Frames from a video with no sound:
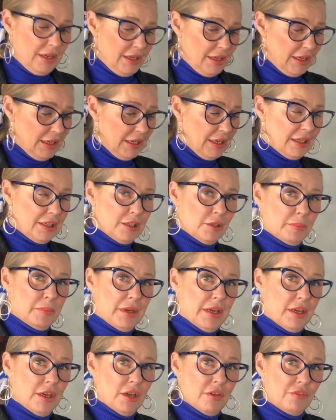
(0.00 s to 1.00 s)
a little bit
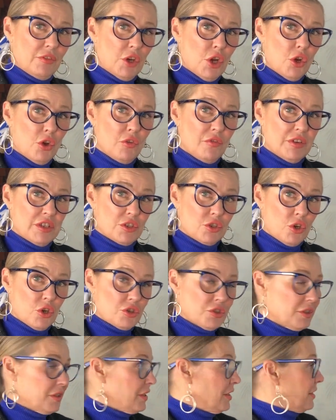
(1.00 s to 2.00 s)
of low
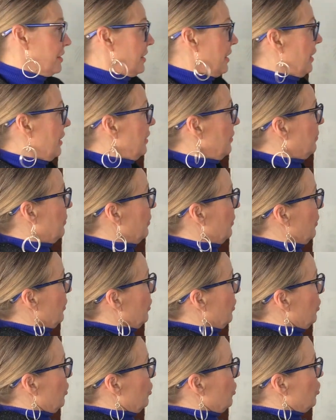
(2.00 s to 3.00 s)
viscosity tape
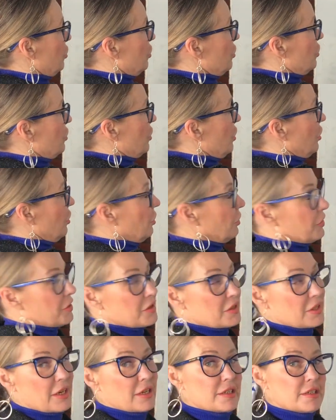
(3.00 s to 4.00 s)
just to hold the
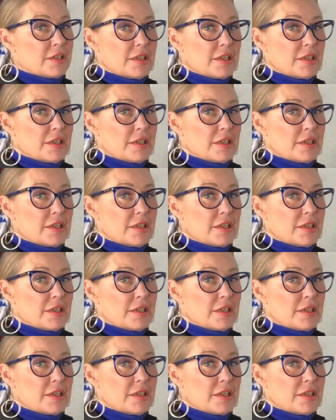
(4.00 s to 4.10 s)
stencil in